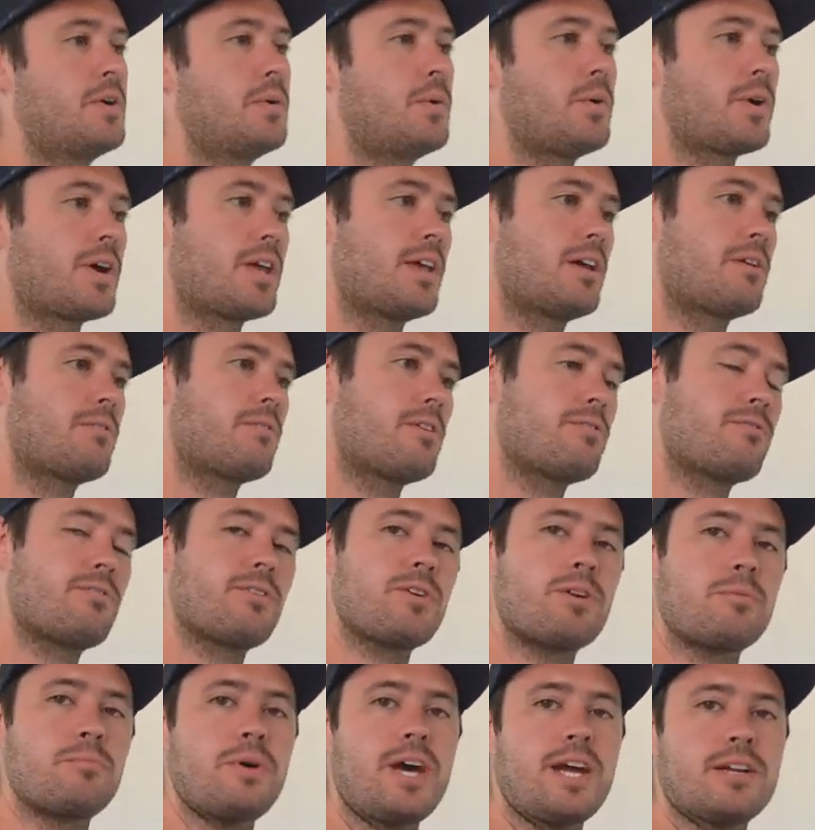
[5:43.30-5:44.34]
Well, again,
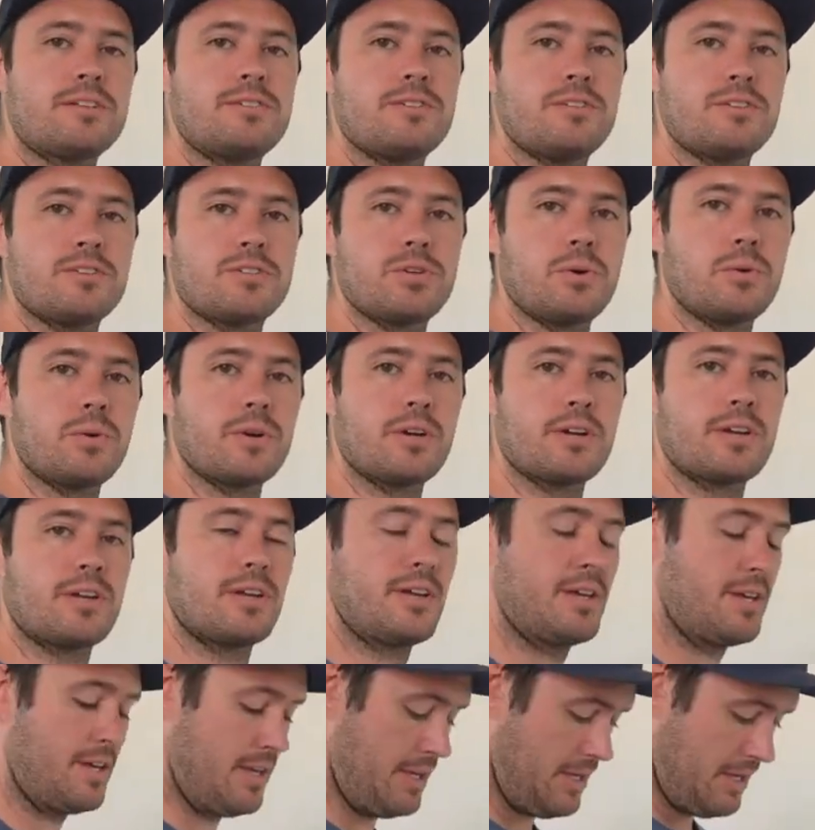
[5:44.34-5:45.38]
referring back to the torque,
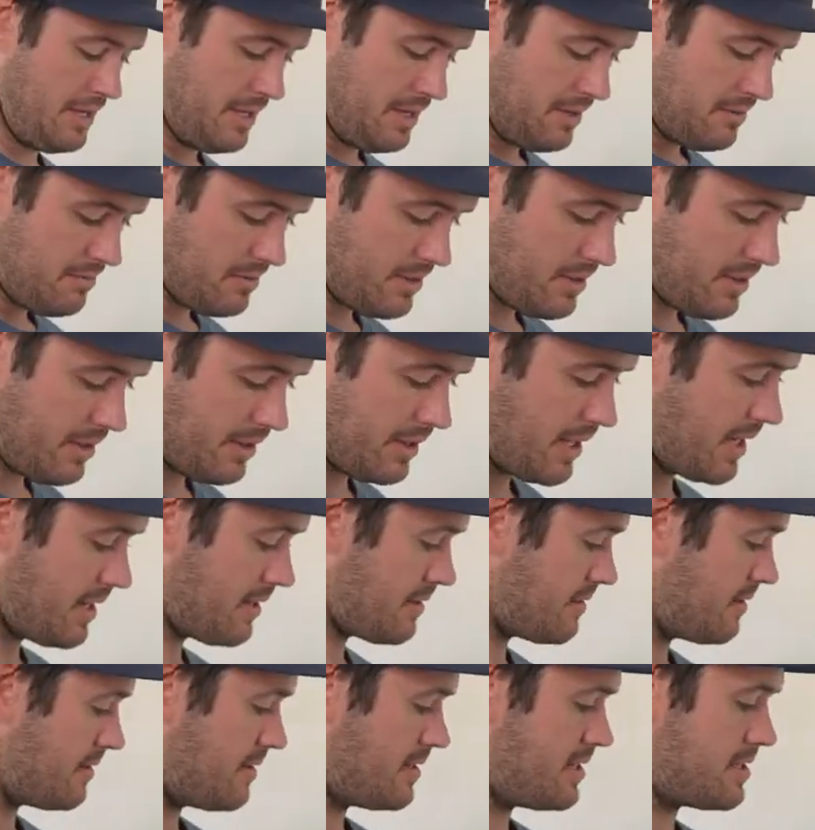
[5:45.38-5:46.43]
with the
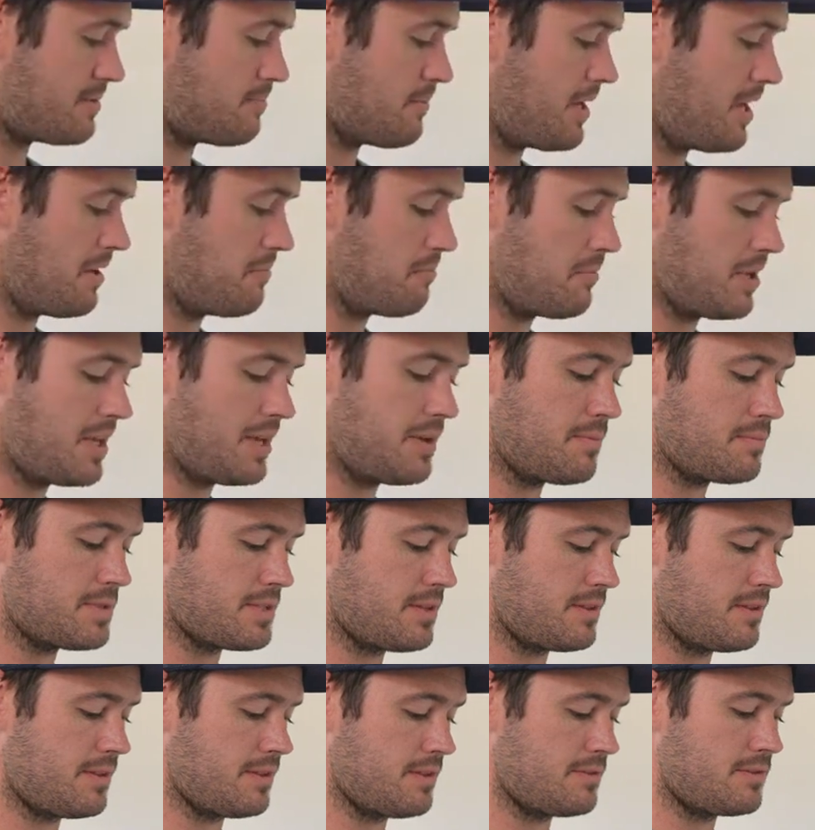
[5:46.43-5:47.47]
length of these main beams
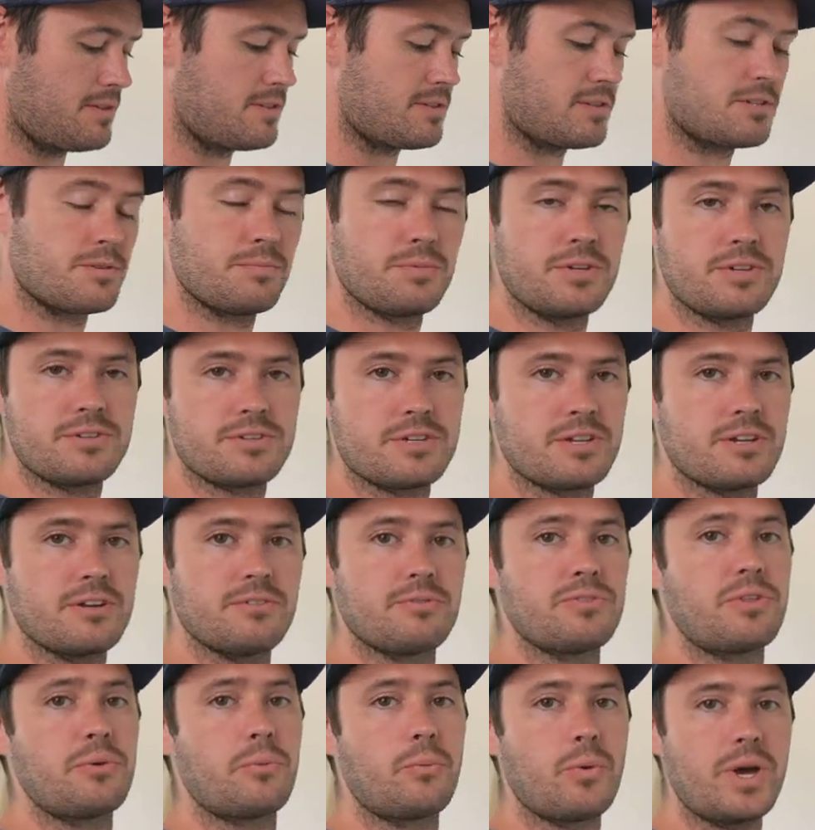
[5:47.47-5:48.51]
and the distribution
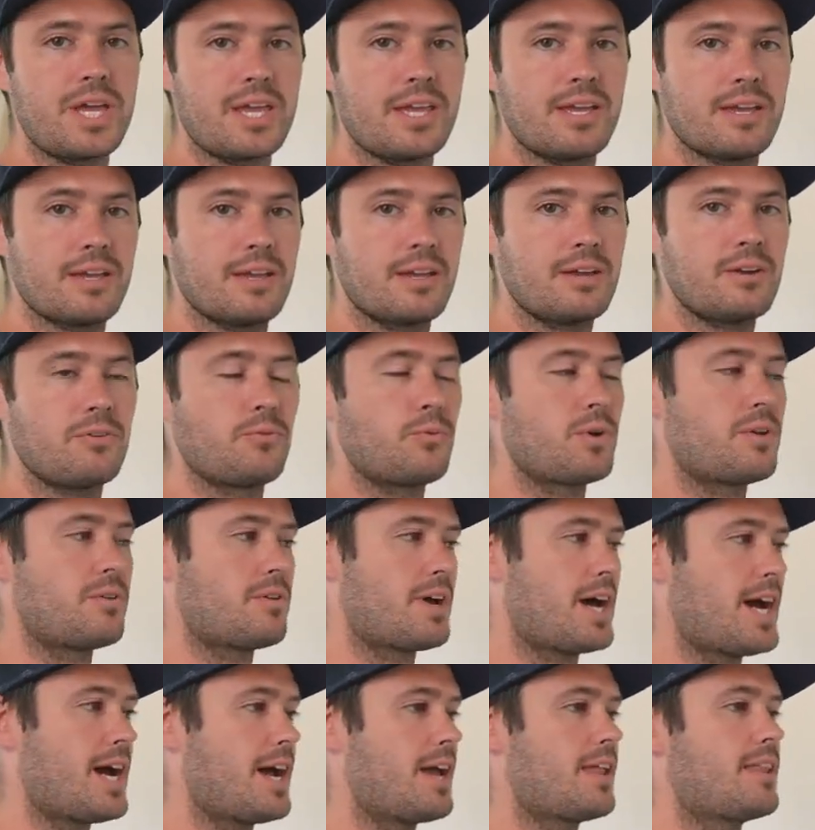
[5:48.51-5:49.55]
of the weight, we
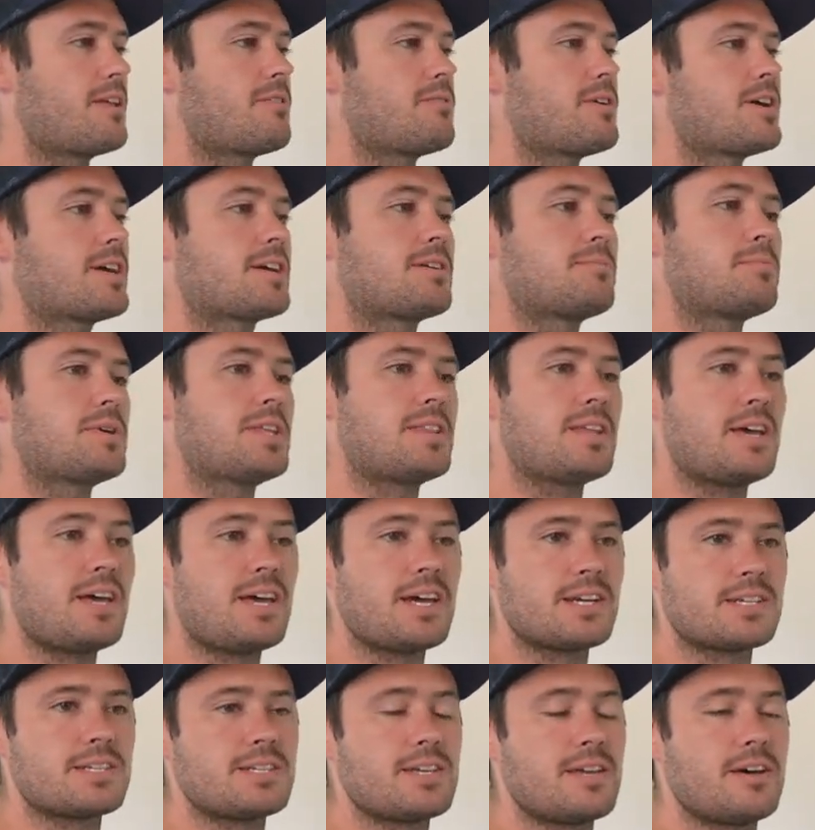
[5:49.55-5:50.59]
highly recommend
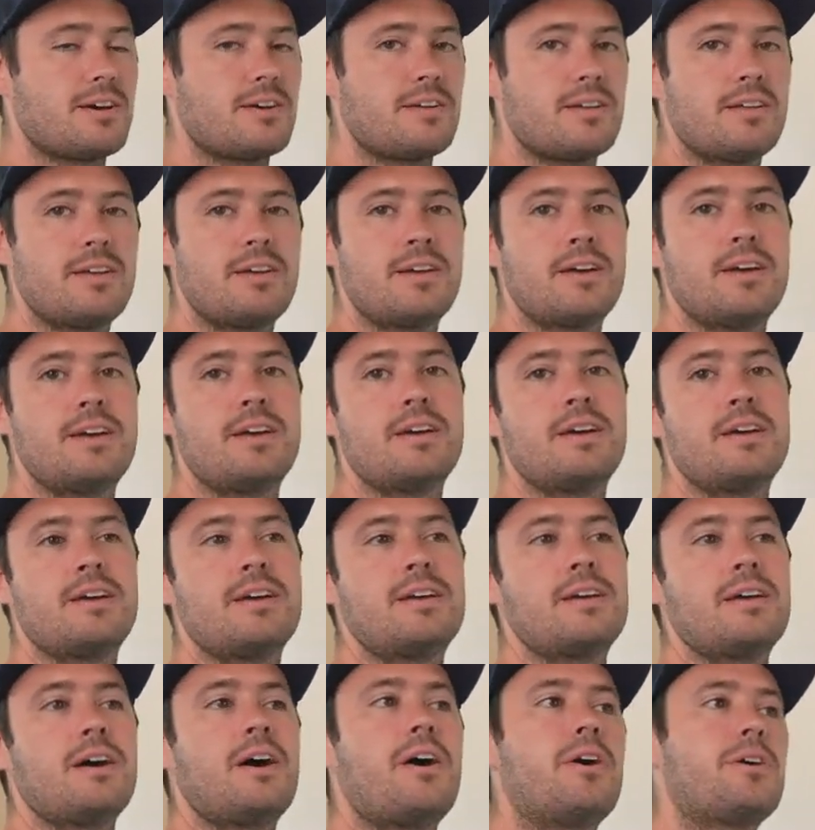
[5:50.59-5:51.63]
the XL.
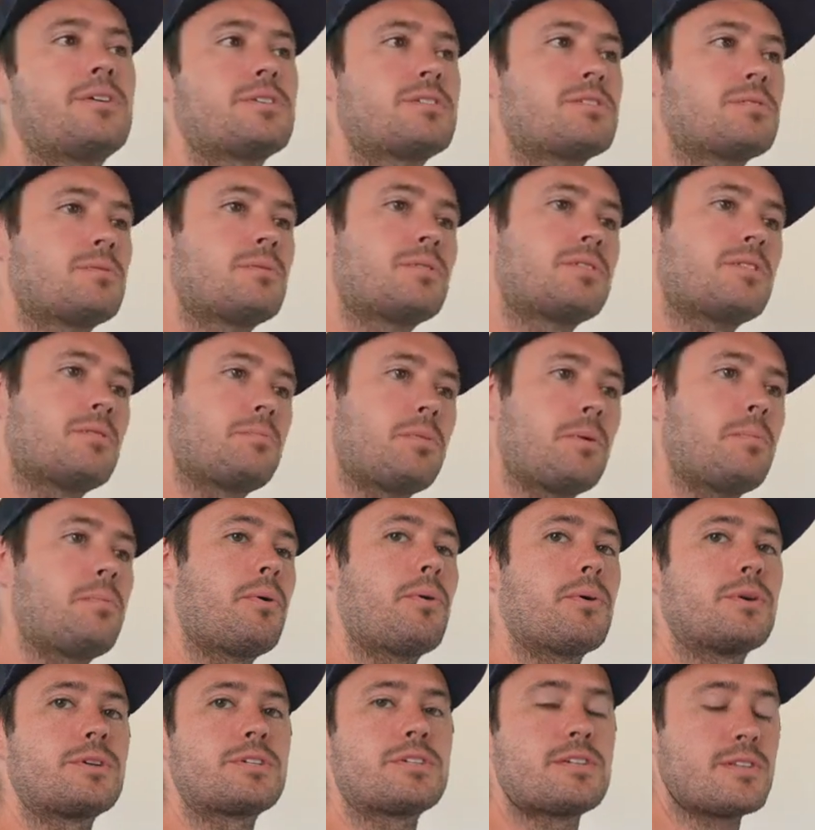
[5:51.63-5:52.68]
Also with the
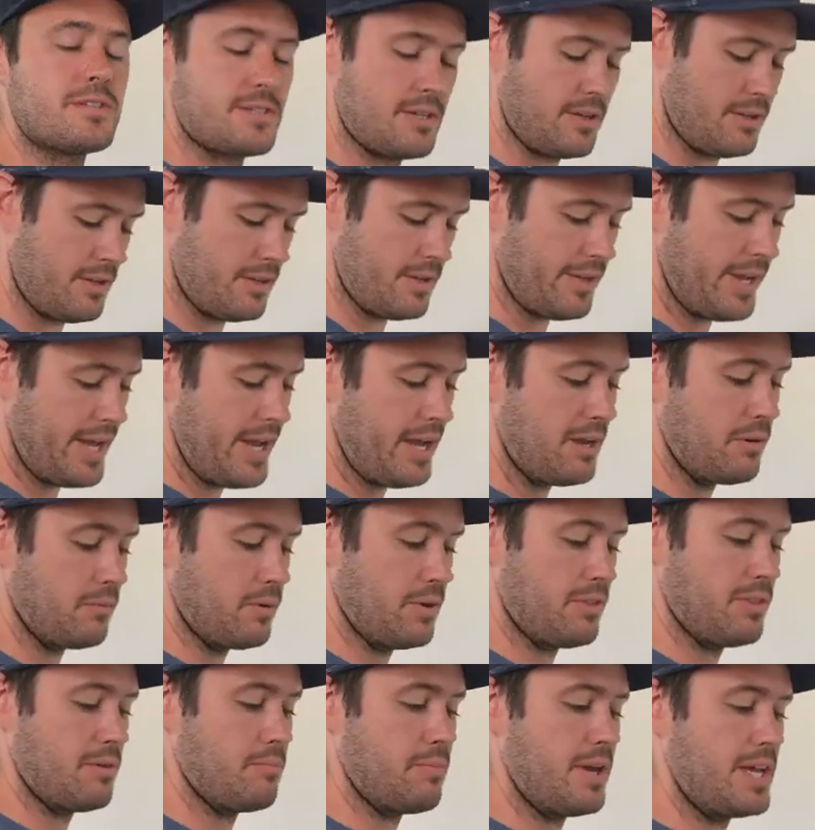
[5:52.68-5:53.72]
proportions, it'll align
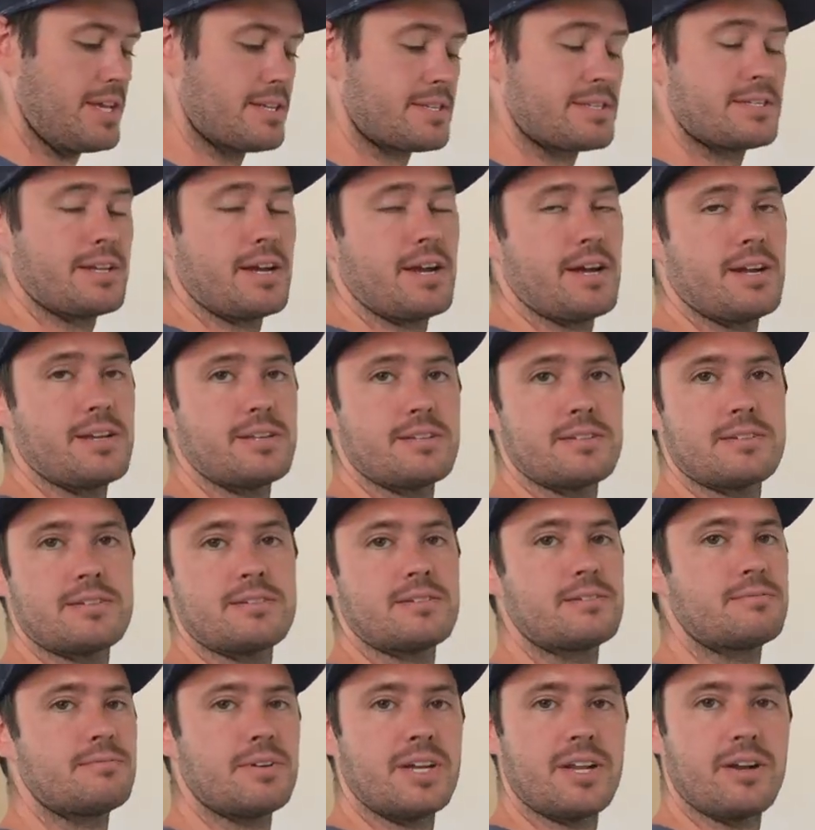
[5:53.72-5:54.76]
with the base
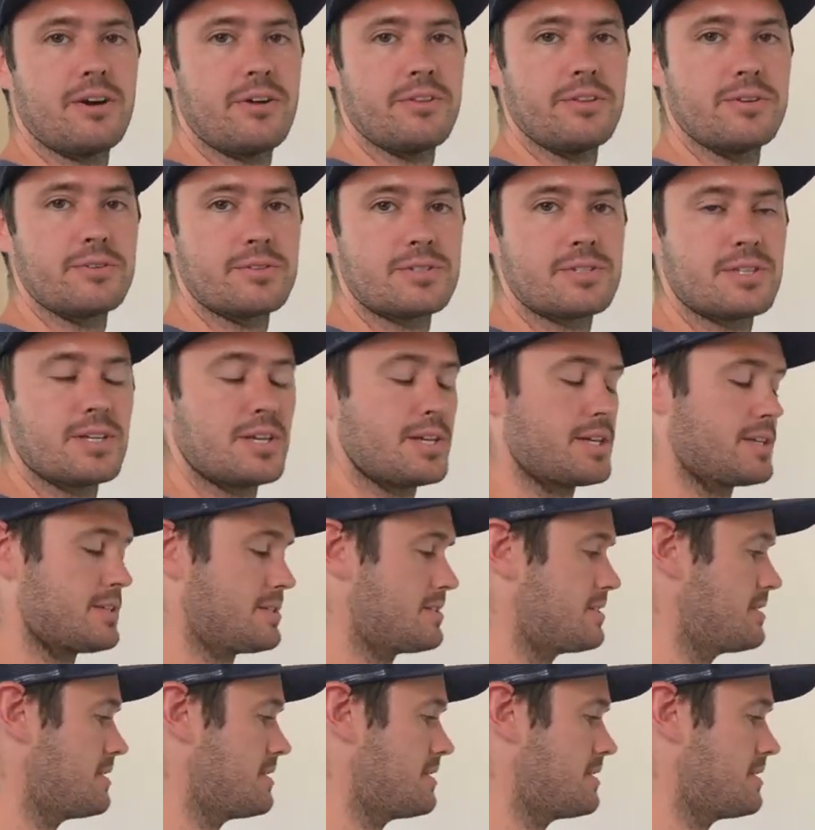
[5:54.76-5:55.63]
size and all those things.